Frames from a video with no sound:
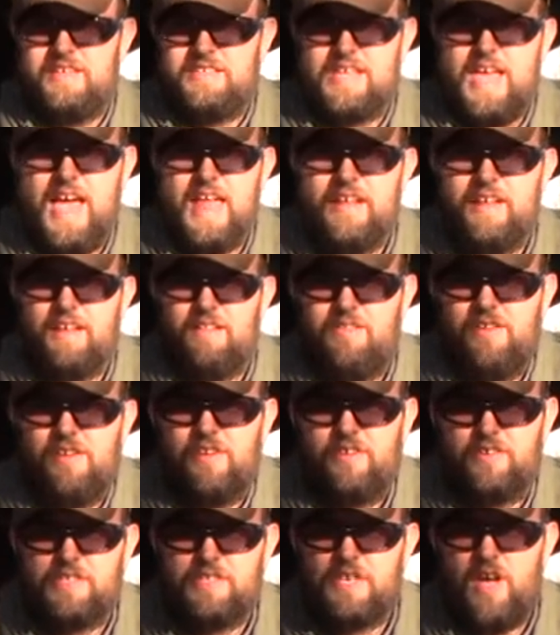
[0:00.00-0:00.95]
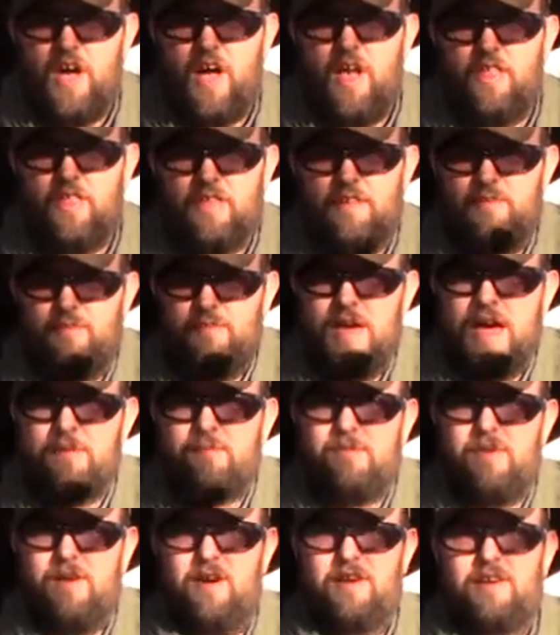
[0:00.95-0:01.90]
adding a little salt and
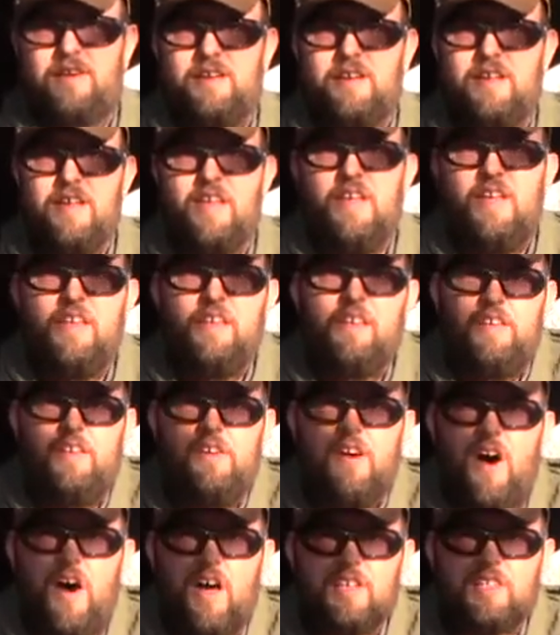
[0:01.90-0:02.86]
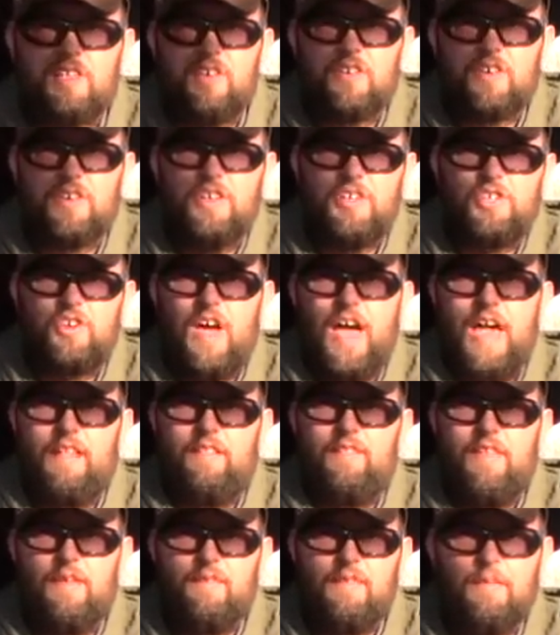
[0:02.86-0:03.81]
pepper. You also can try
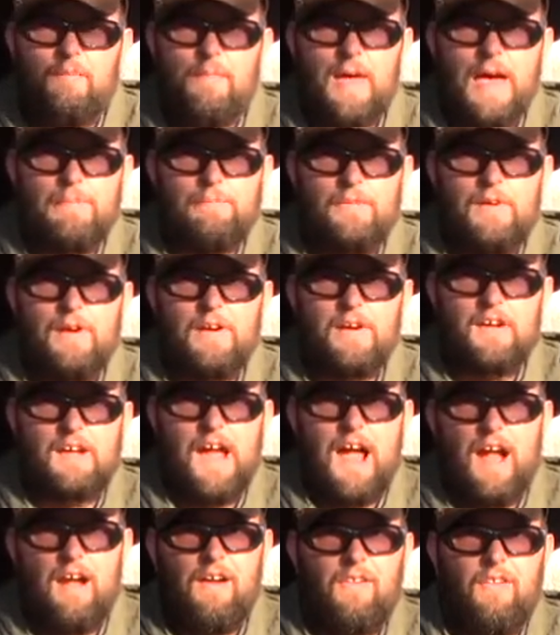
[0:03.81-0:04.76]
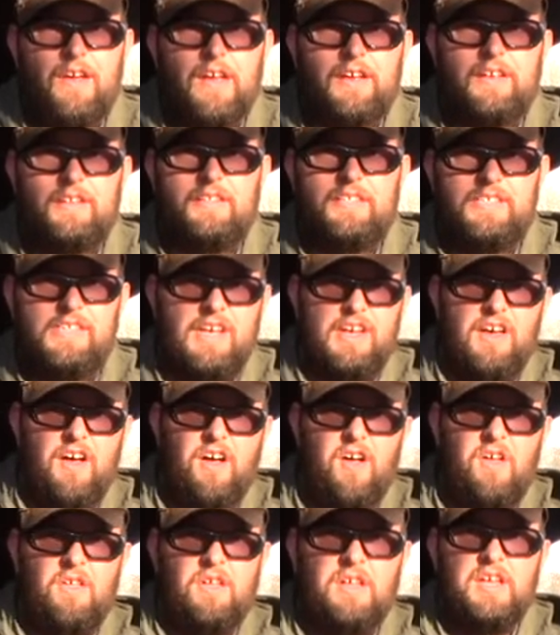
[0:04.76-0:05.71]
lemon pepper, garlic,
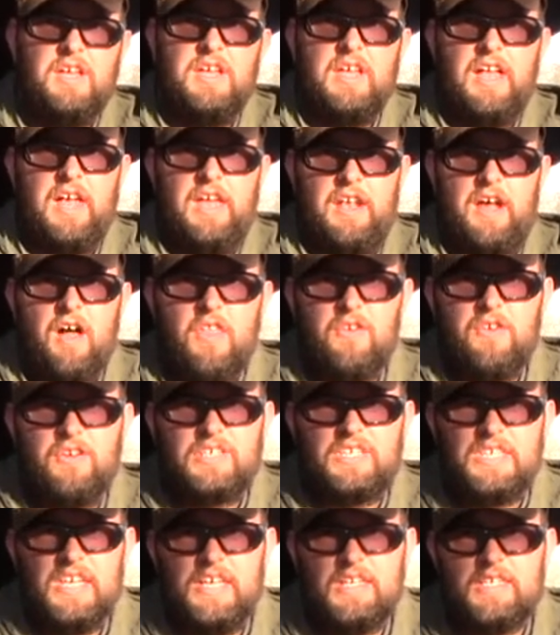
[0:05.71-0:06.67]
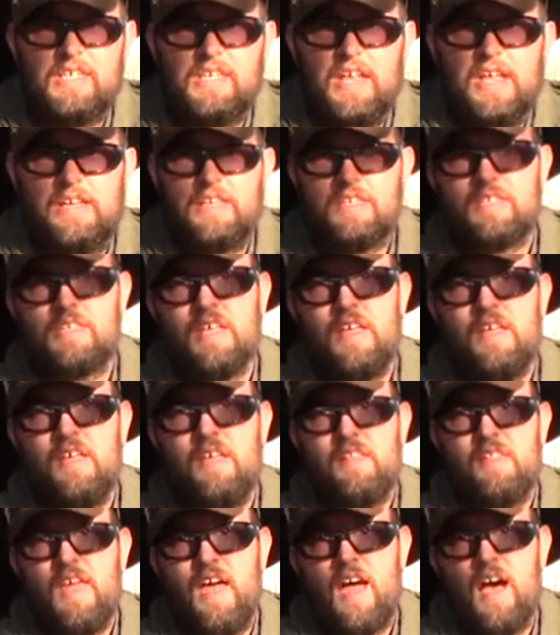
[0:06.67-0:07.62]
dill, and other seasonings
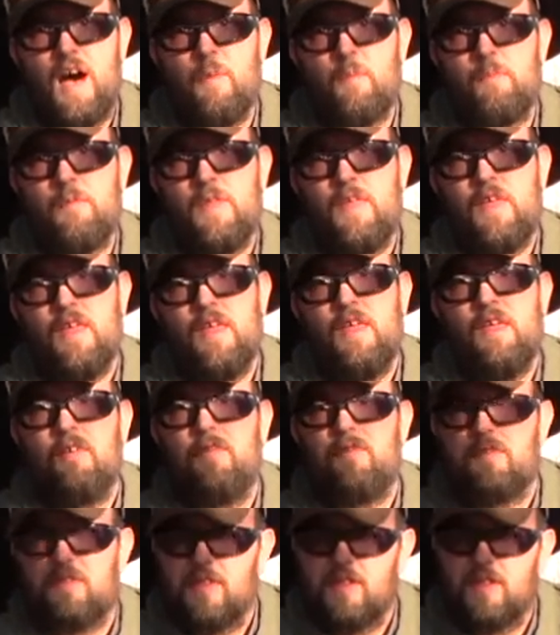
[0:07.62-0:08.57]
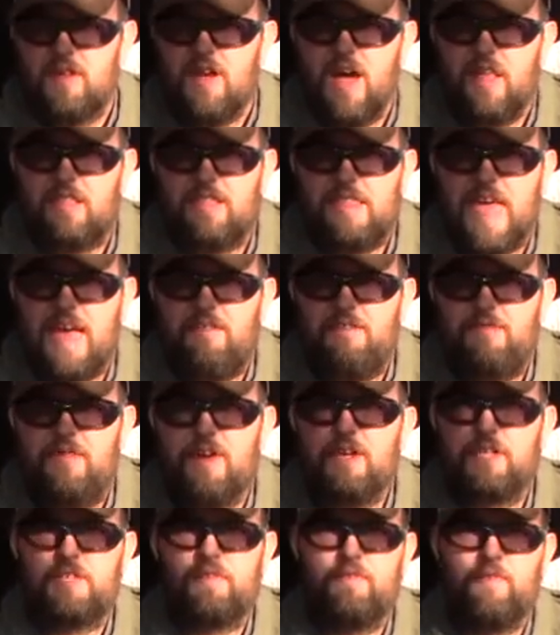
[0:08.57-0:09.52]
to help cut that
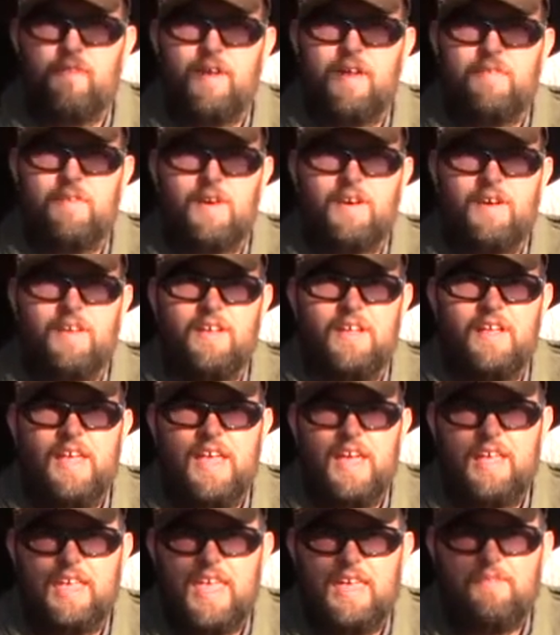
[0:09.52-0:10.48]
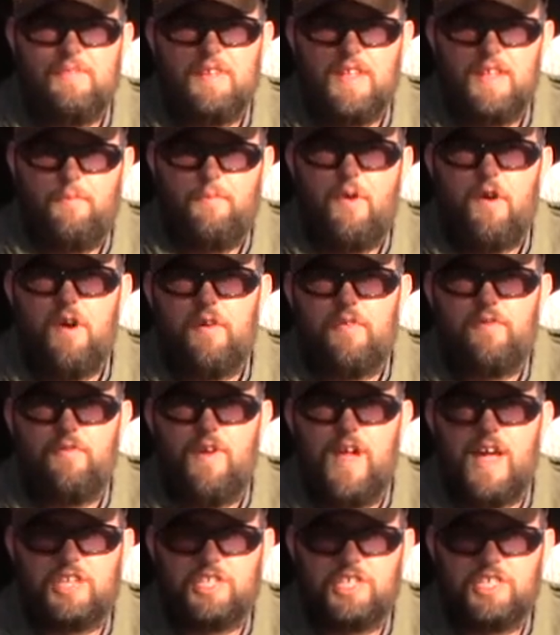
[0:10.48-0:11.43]
fish flavor and give it a more
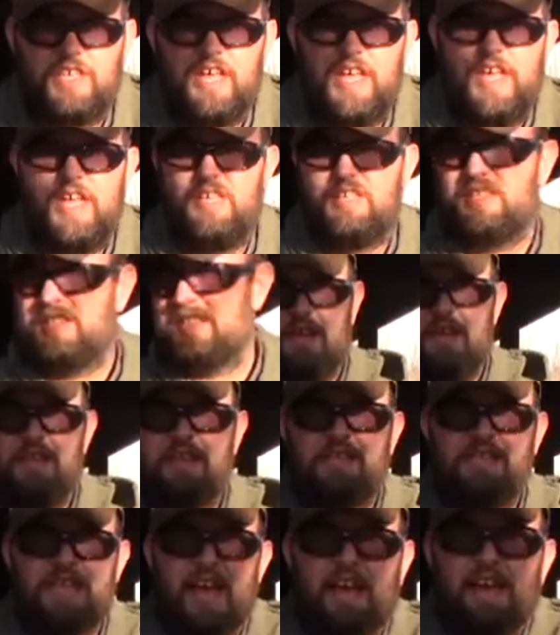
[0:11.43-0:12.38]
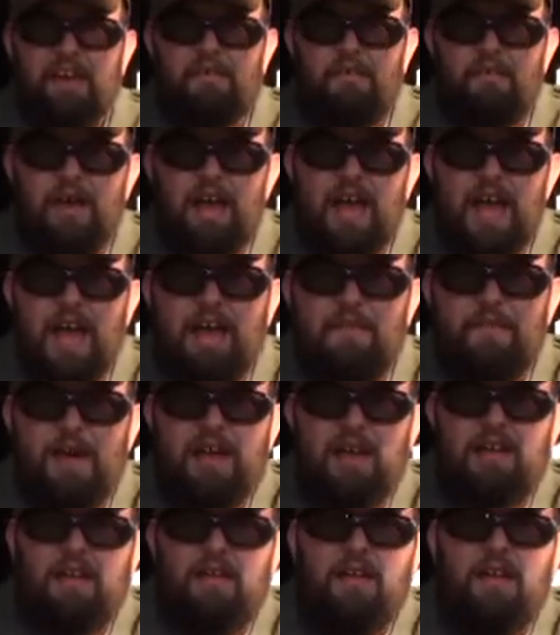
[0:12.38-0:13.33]
fresh taste. The second way I make